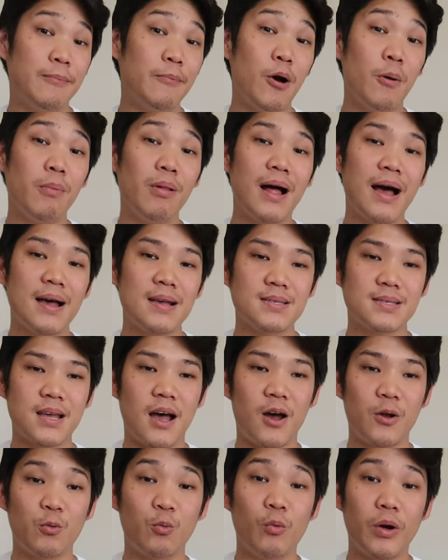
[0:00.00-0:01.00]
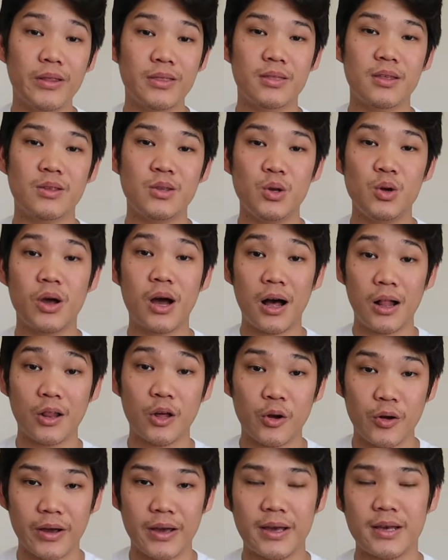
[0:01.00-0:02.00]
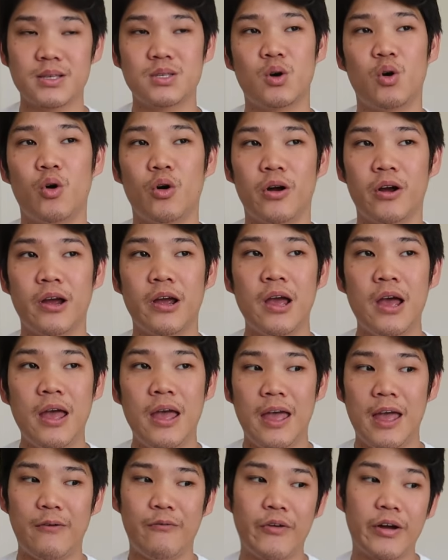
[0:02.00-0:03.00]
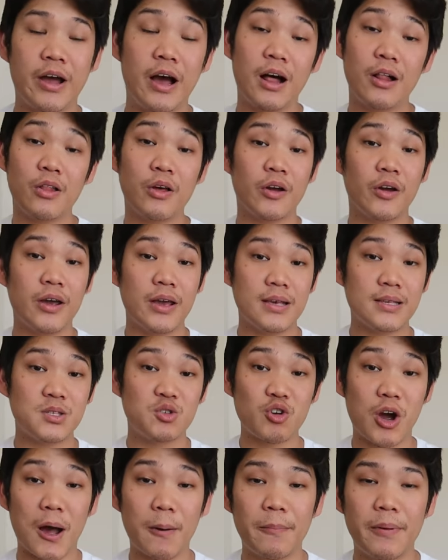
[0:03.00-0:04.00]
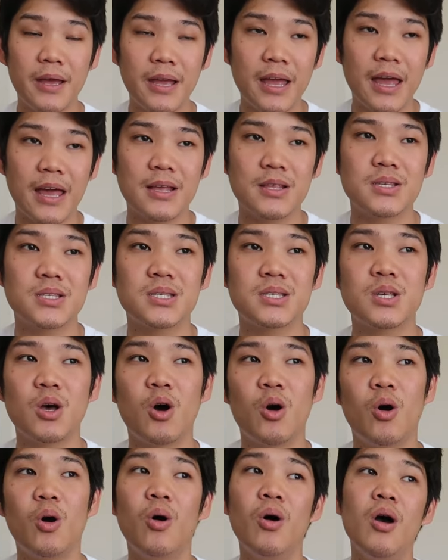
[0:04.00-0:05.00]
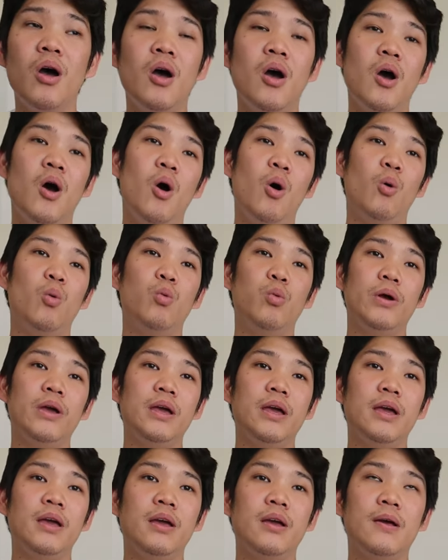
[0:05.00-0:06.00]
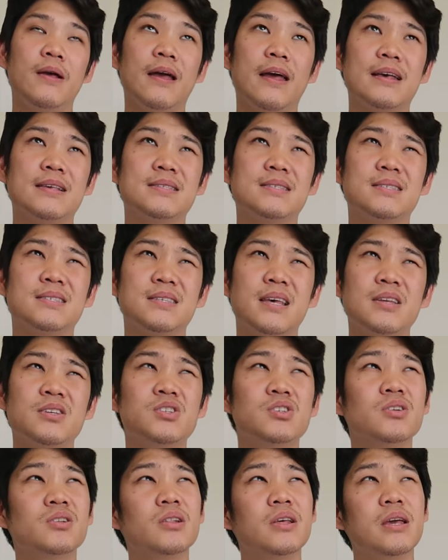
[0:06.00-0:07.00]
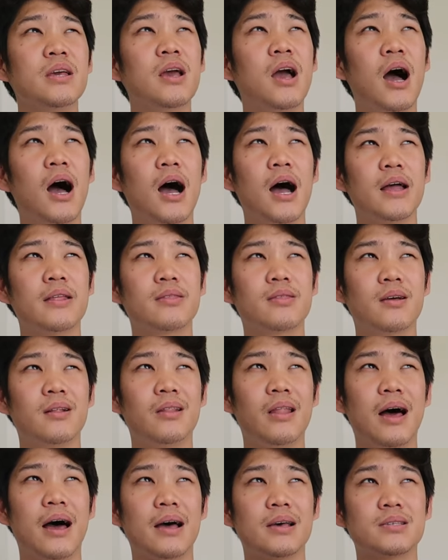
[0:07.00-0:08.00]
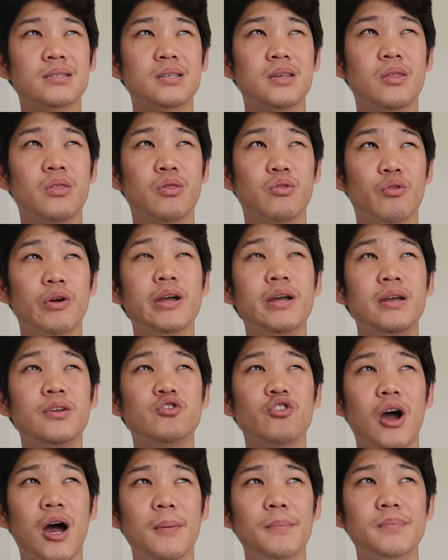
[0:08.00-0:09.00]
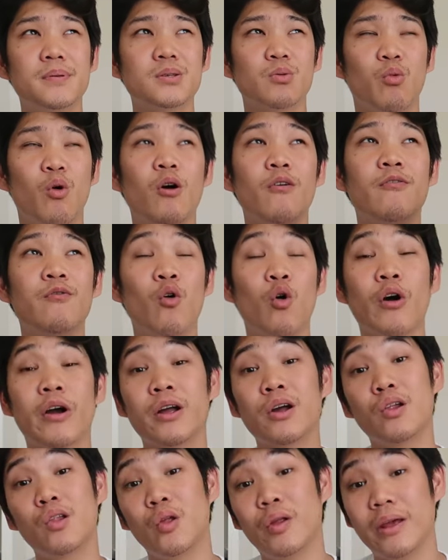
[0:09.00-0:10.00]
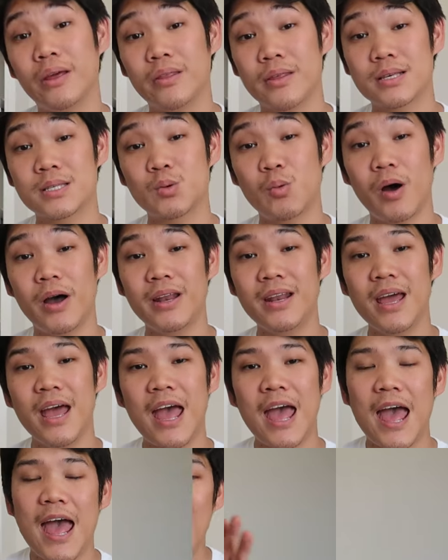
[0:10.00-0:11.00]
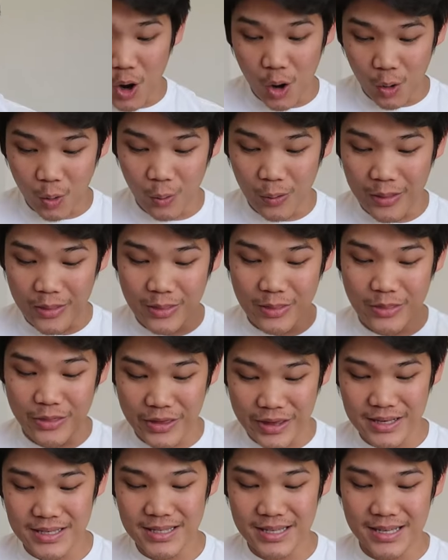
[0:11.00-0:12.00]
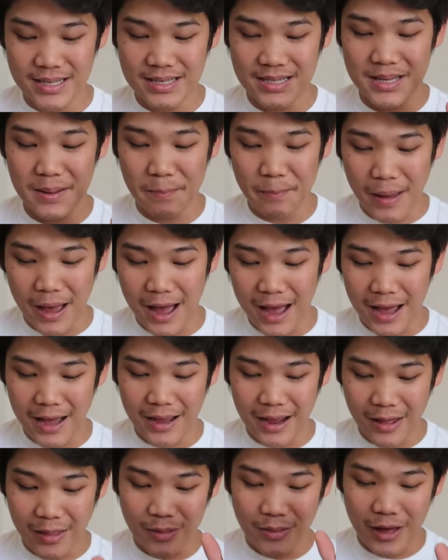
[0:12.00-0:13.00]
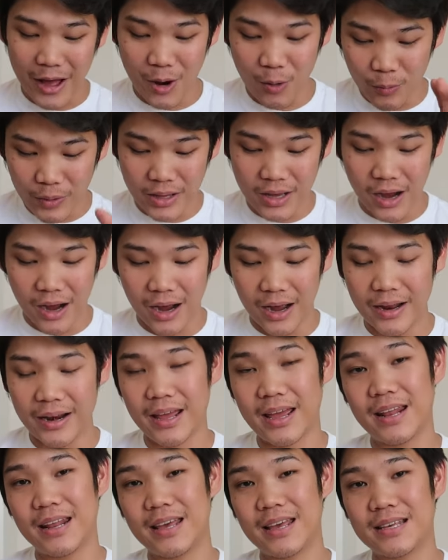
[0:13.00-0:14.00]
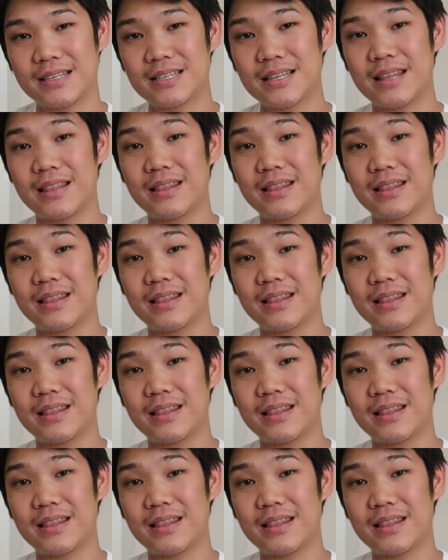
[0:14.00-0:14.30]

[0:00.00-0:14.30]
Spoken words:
email blasts on what the new color is or if a color is dropping. And so we essentially got the last three drops, well, four including this one. So this is the bag that we got. It is